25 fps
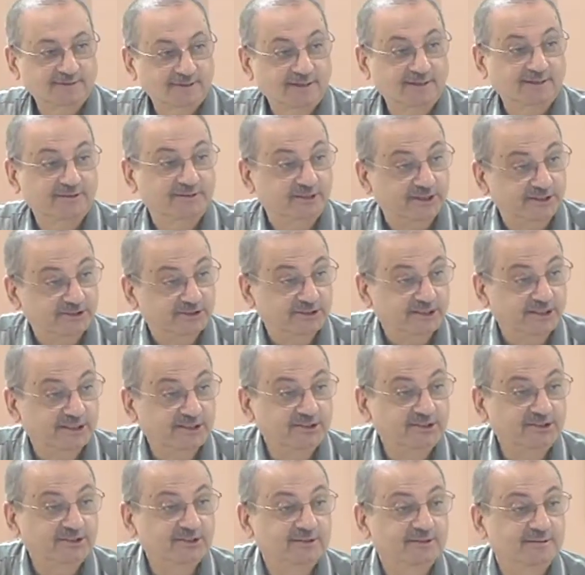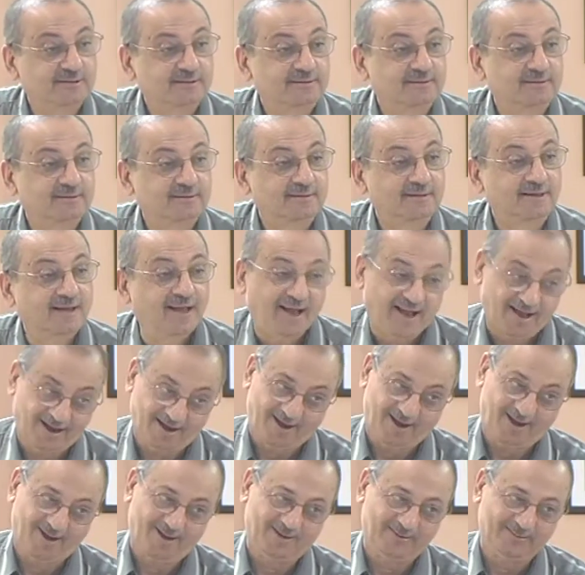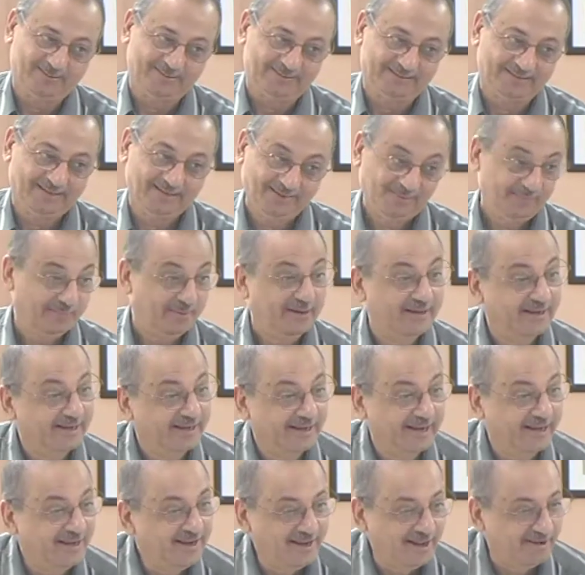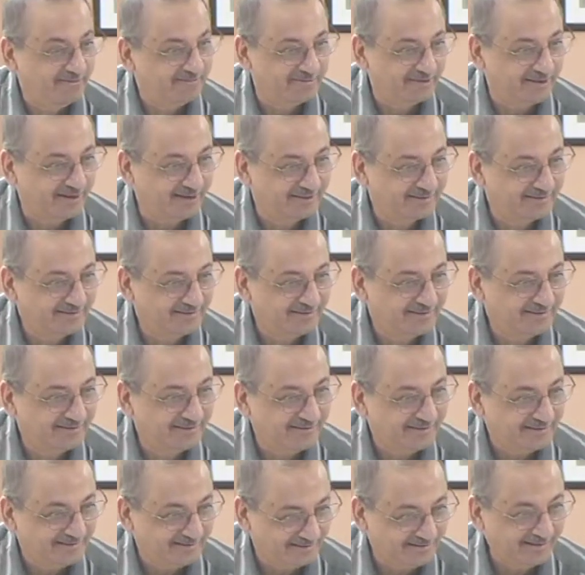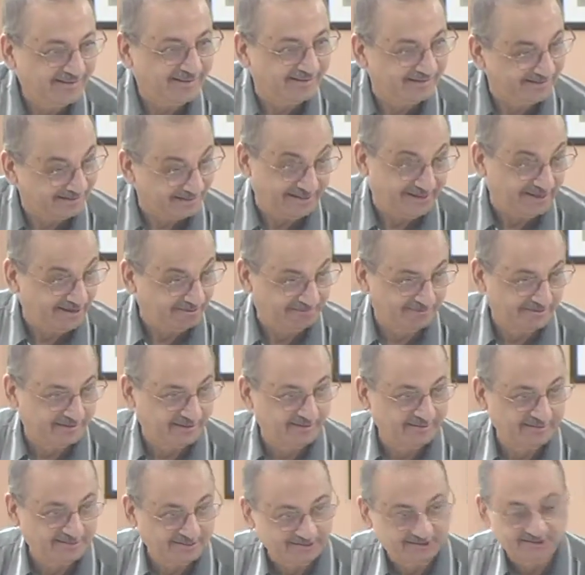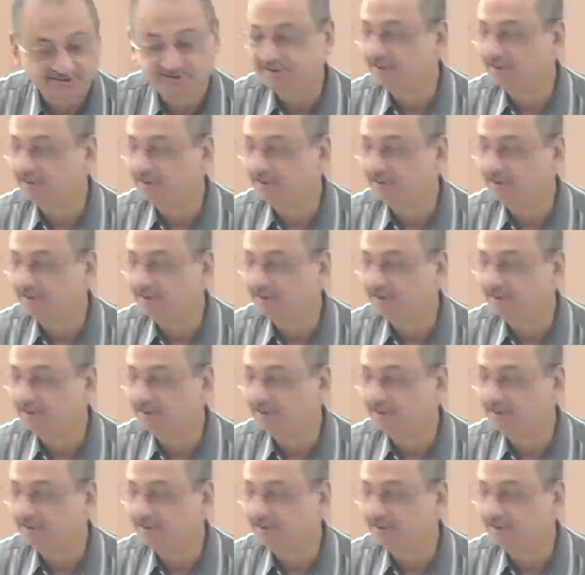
This is a house. Indefinite. Indefinite. This is a